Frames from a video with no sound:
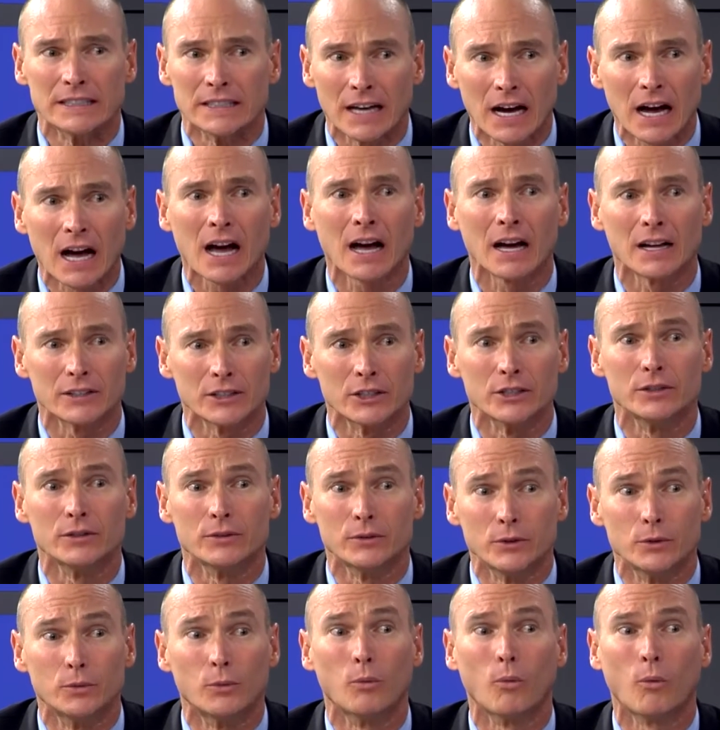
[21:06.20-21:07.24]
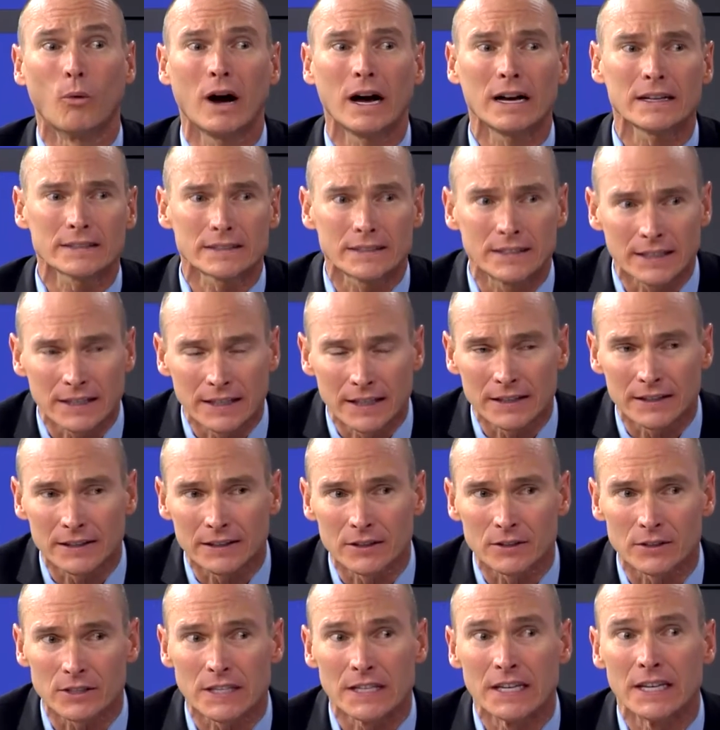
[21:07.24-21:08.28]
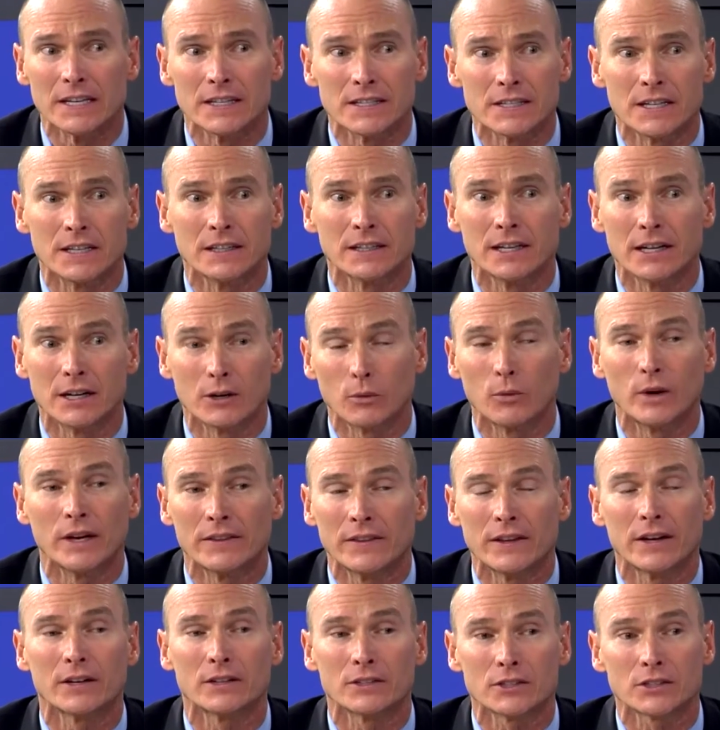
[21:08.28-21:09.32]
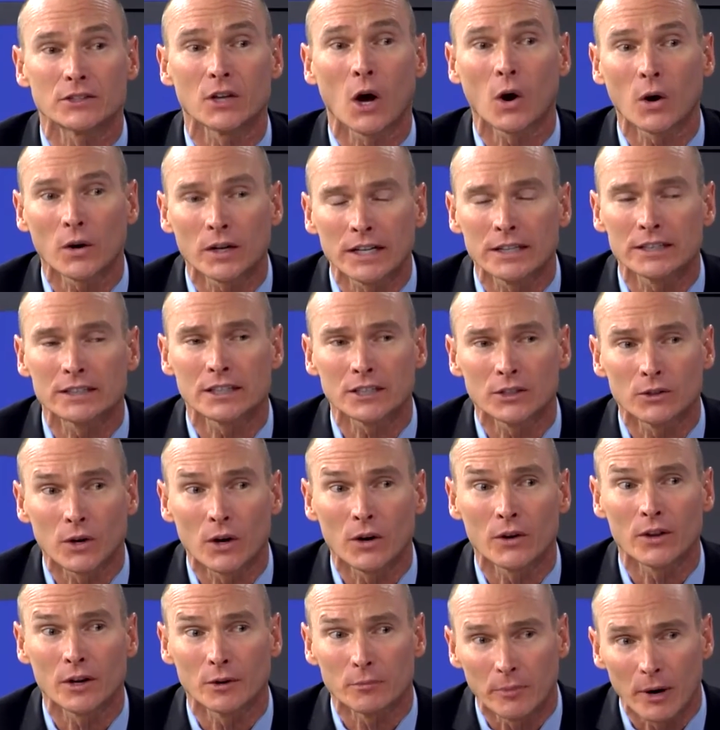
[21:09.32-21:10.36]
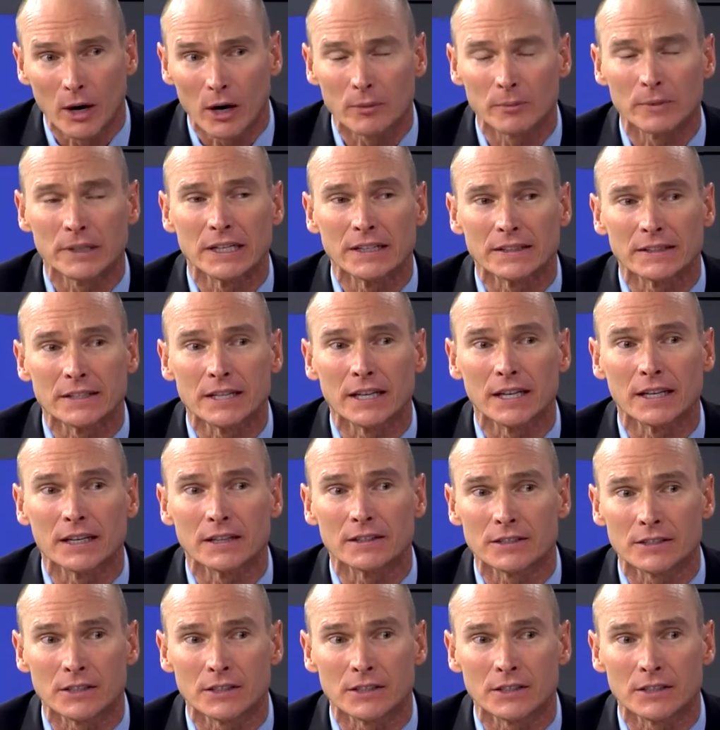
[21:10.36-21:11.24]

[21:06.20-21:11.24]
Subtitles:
not. You want to get those kids in there when they're starting to grow their permanent teeth.